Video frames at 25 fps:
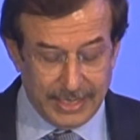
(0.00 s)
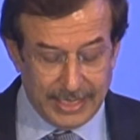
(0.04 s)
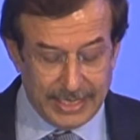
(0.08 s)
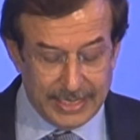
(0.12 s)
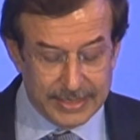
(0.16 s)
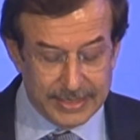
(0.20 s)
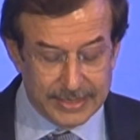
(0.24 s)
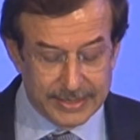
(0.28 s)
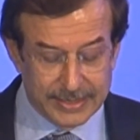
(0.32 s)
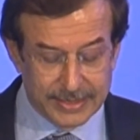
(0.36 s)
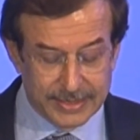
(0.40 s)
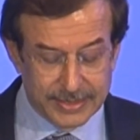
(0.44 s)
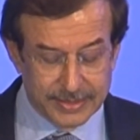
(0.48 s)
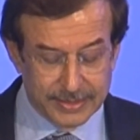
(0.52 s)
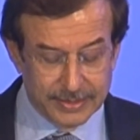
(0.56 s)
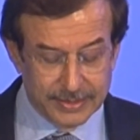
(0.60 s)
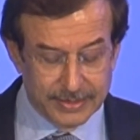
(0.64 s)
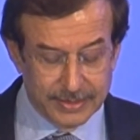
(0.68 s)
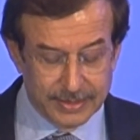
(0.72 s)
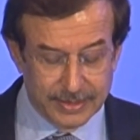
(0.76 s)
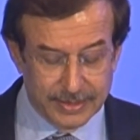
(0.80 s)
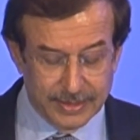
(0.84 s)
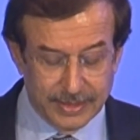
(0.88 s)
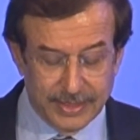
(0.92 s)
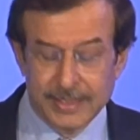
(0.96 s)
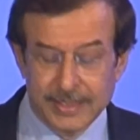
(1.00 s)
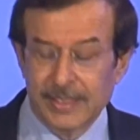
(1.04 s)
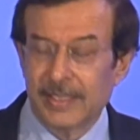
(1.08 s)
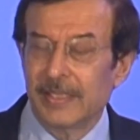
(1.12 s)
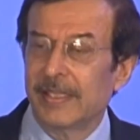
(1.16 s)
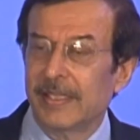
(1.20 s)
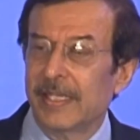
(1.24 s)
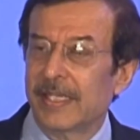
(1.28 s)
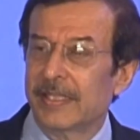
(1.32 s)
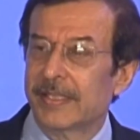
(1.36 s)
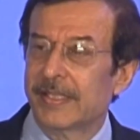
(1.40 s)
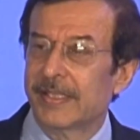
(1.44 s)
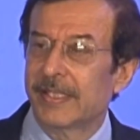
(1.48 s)
As an
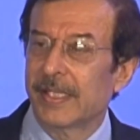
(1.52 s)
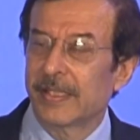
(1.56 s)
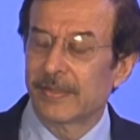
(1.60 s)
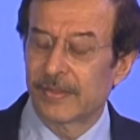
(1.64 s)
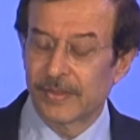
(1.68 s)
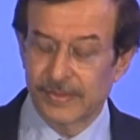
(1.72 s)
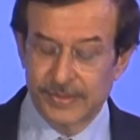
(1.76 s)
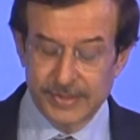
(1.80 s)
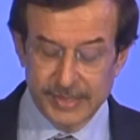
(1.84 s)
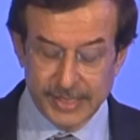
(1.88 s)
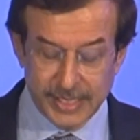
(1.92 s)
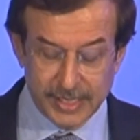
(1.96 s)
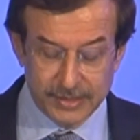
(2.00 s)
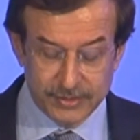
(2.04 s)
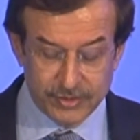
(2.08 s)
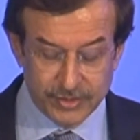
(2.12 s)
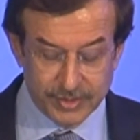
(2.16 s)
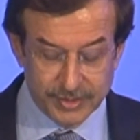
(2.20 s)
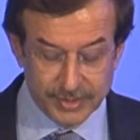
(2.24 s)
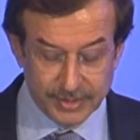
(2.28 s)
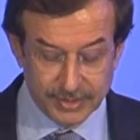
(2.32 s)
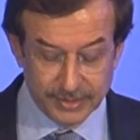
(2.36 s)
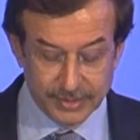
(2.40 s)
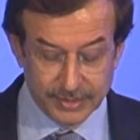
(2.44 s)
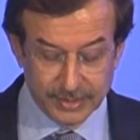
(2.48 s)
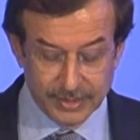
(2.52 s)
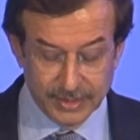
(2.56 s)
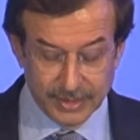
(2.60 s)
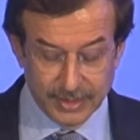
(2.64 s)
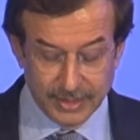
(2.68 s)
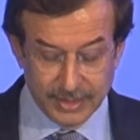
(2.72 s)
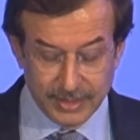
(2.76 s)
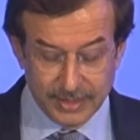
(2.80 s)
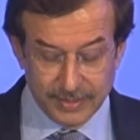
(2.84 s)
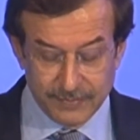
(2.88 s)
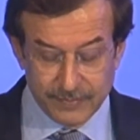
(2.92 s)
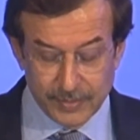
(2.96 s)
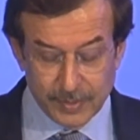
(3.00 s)
industry association,
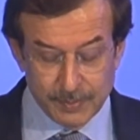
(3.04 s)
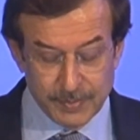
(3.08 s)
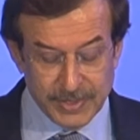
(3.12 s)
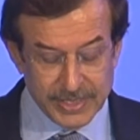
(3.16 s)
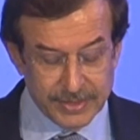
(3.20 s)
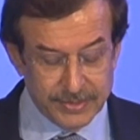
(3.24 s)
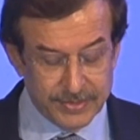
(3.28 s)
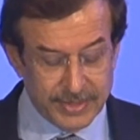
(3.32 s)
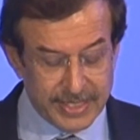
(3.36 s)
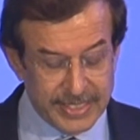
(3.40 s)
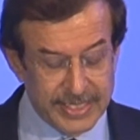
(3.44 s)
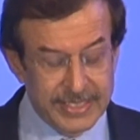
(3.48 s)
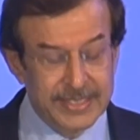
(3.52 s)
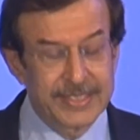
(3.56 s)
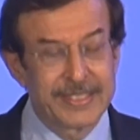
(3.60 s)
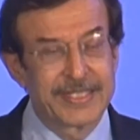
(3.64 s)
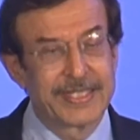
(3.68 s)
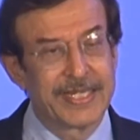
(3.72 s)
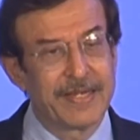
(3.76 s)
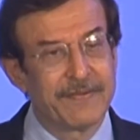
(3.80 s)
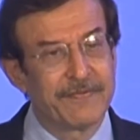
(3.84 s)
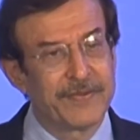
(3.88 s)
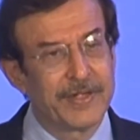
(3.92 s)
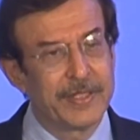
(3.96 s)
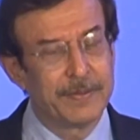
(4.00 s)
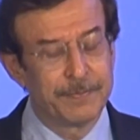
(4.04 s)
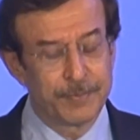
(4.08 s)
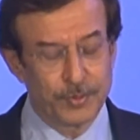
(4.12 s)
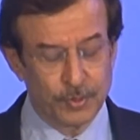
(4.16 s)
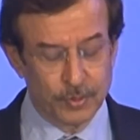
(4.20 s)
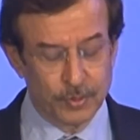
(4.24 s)
we have been running several